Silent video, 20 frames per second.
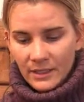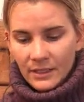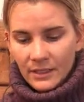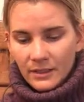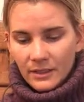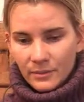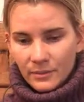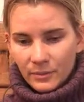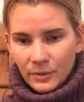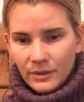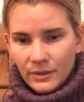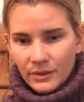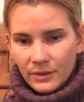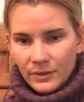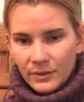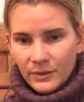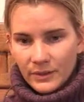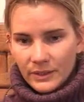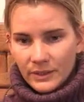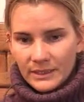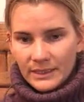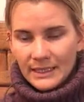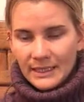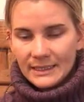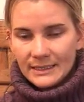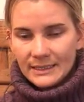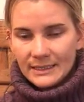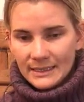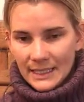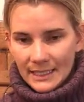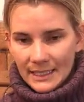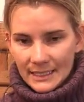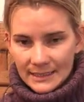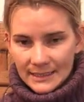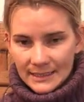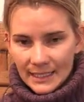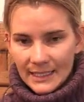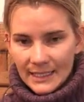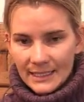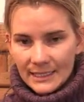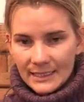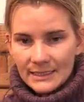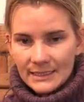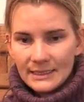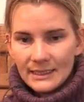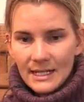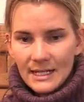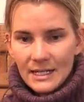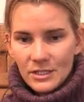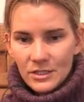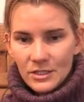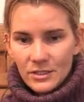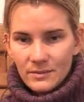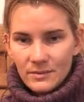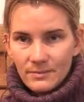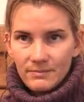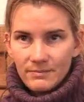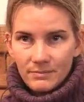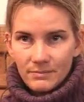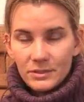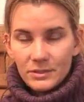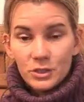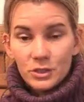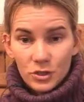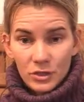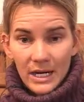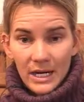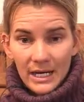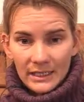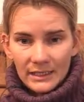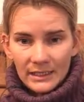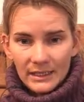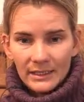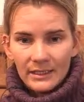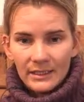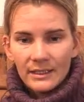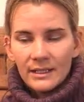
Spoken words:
the more the horse gets excited / distracted,